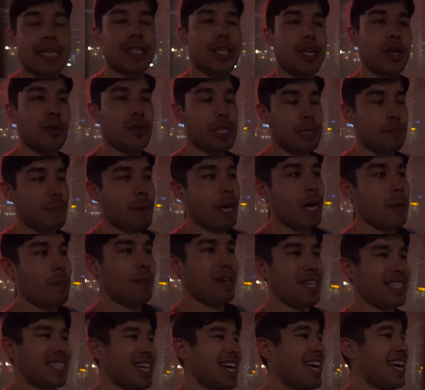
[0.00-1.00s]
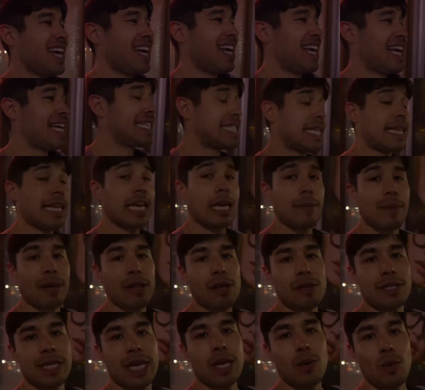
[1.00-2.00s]
doing all these burpees. Here's the thing about
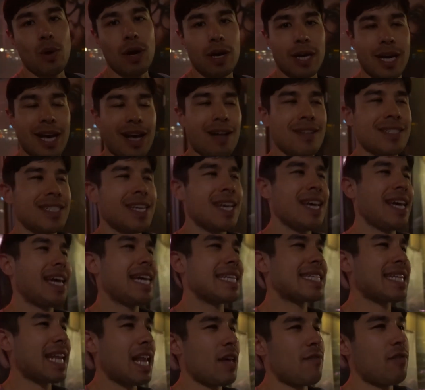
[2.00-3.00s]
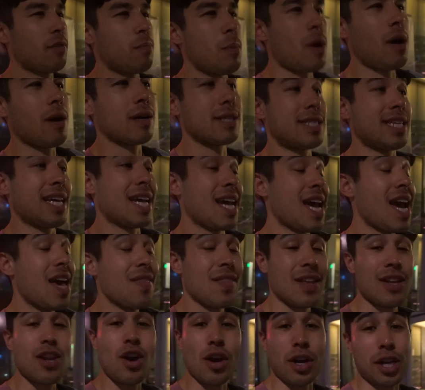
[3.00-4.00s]
those HIIT workouts. It's clever marketing.
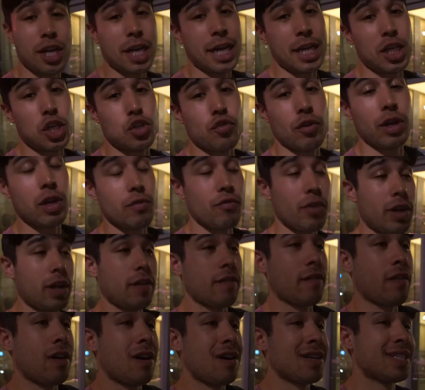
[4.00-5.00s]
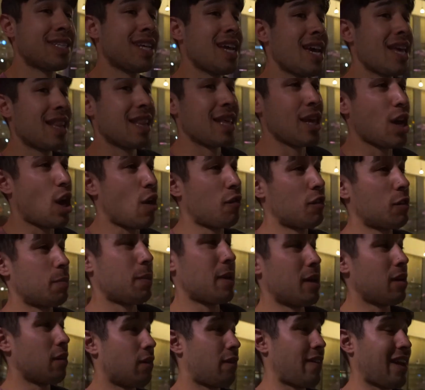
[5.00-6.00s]
They're not going to get you shredded really fast. The
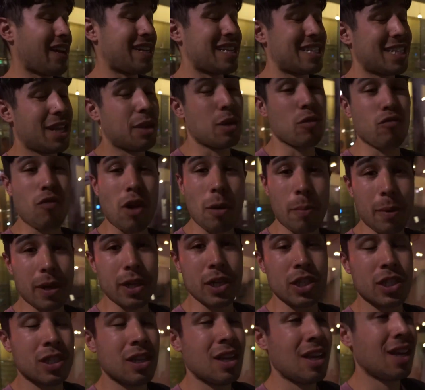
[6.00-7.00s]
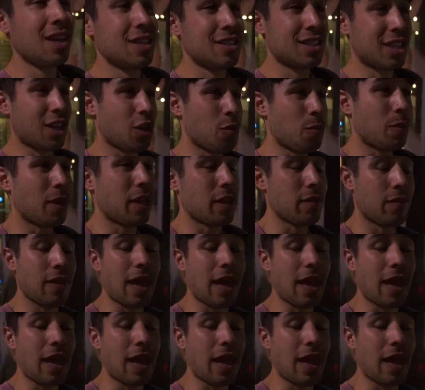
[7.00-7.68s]
afterburn effect is a load of rubbish, so don't believe